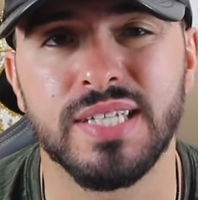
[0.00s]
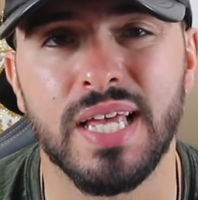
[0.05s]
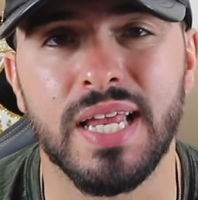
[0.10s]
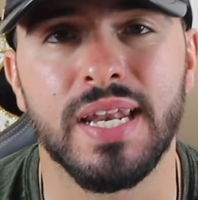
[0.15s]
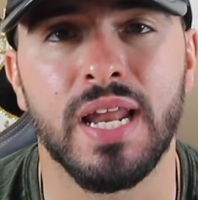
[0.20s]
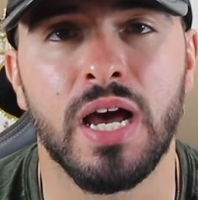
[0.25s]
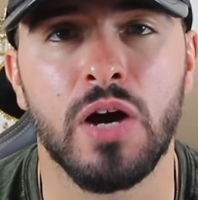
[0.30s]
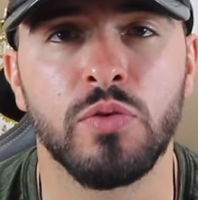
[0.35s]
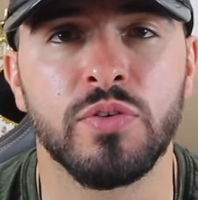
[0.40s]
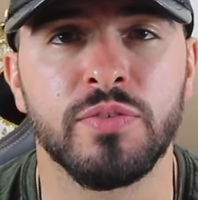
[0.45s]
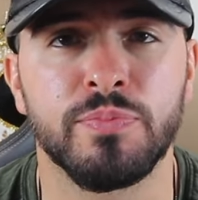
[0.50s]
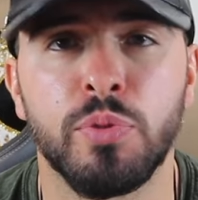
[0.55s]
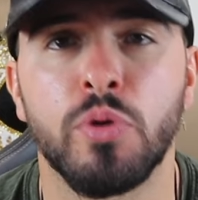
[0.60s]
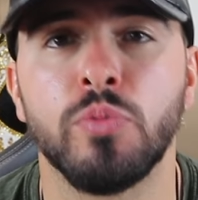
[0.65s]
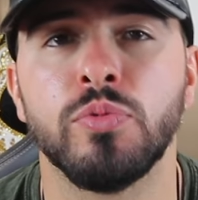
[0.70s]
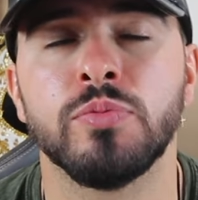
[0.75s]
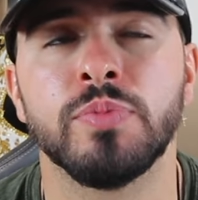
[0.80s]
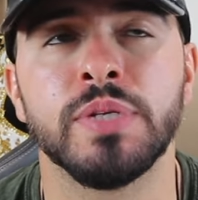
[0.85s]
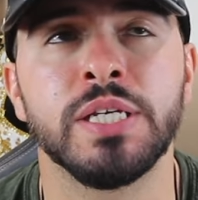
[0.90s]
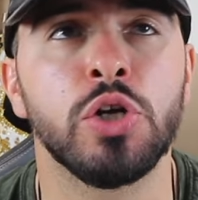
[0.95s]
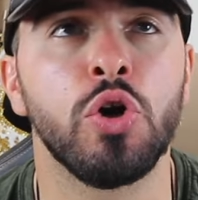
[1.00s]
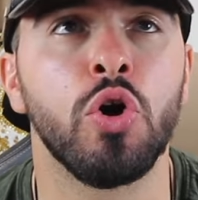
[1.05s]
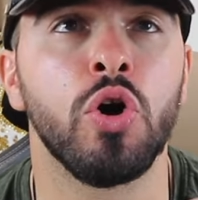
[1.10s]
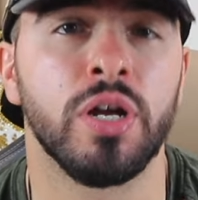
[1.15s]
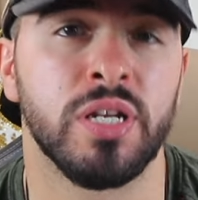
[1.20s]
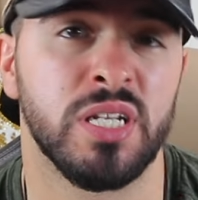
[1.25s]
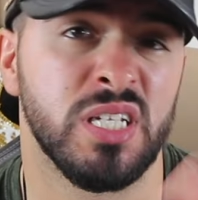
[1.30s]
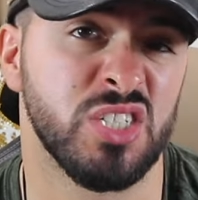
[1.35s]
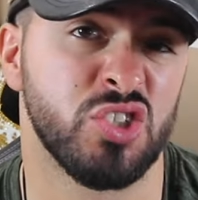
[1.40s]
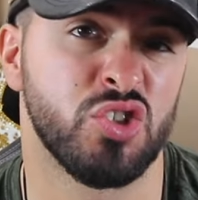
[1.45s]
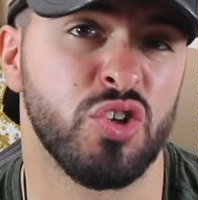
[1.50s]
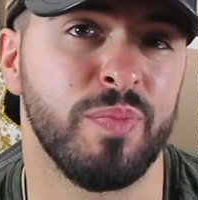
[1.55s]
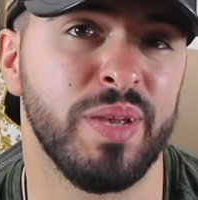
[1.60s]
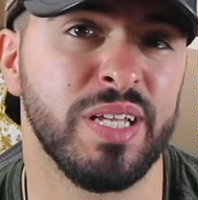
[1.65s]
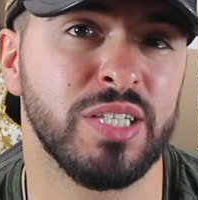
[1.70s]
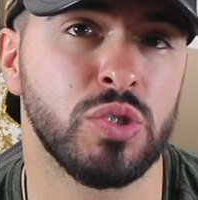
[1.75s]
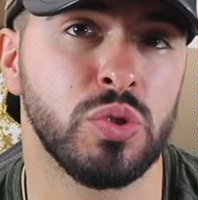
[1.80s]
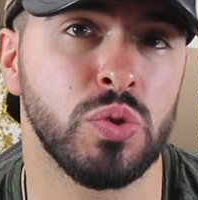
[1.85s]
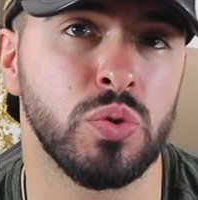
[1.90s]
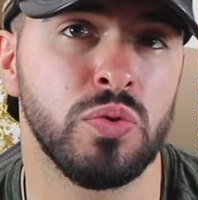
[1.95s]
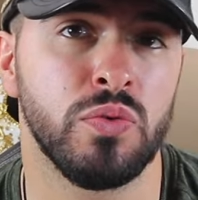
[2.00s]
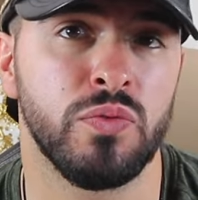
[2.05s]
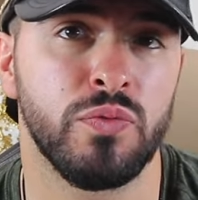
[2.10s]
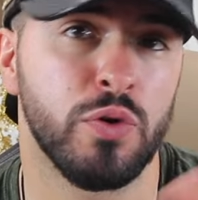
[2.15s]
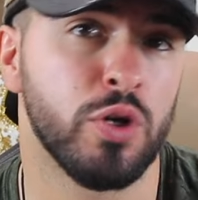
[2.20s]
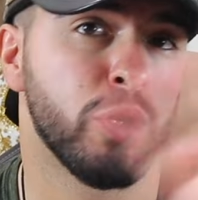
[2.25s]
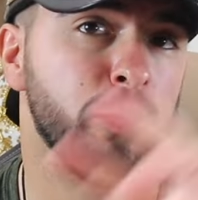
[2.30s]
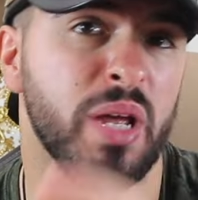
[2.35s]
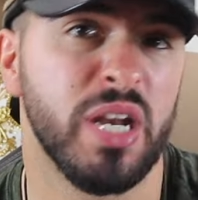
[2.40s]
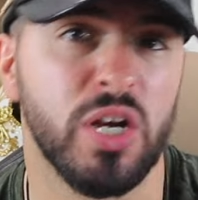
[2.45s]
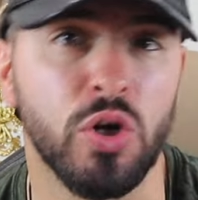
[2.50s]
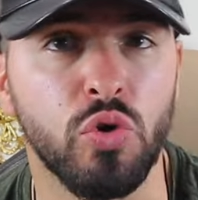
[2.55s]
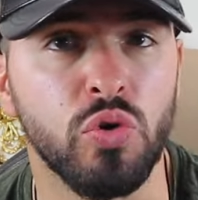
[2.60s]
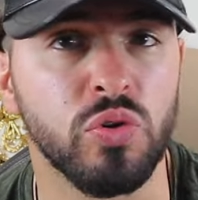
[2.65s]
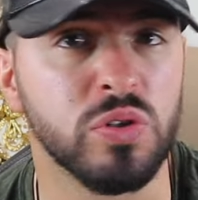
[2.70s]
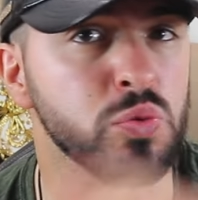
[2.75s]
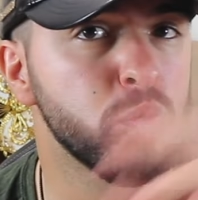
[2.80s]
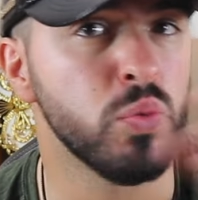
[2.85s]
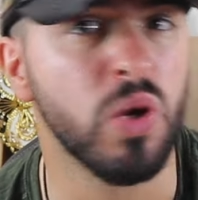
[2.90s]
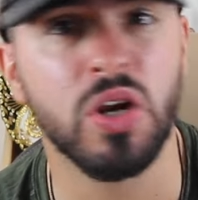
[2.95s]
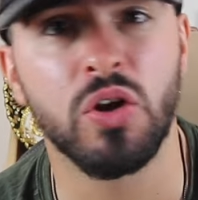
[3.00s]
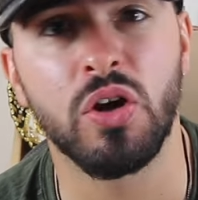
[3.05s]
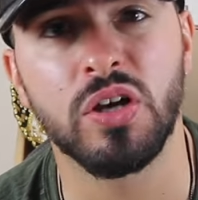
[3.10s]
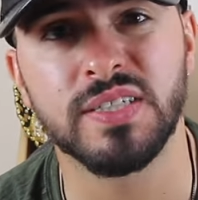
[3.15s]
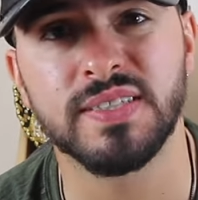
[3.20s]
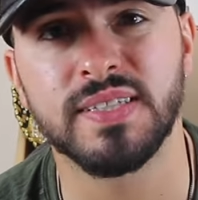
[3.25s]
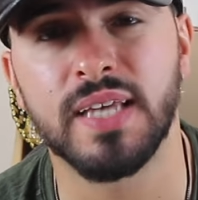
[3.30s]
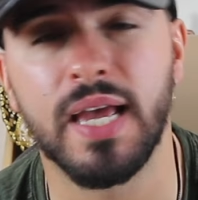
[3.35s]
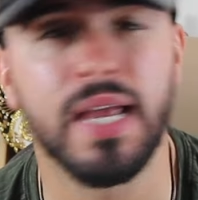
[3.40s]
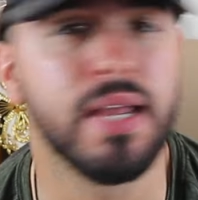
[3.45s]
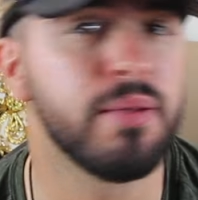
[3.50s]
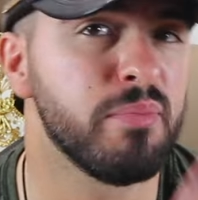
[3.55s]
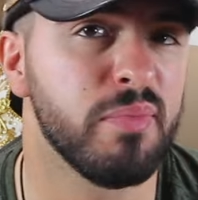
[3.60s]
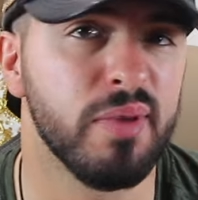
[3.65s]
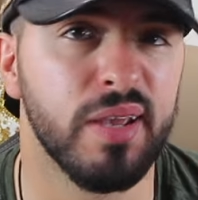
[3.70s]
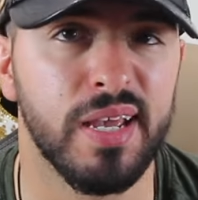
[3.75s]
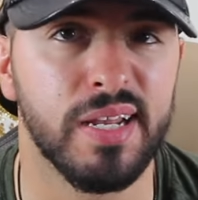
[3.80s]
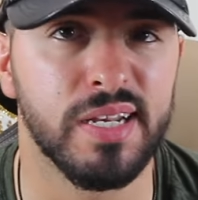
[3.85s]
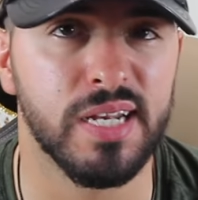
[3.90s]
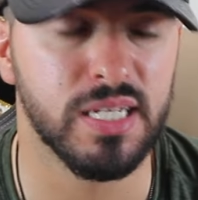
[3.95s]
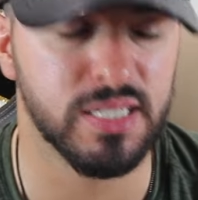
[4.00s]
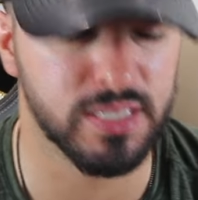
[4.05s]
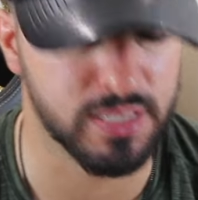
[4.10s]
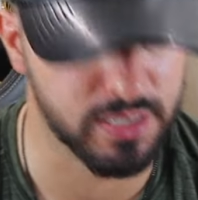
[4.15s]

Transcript: like now we've probably got an instrumental followed by the chorus one last time, and that's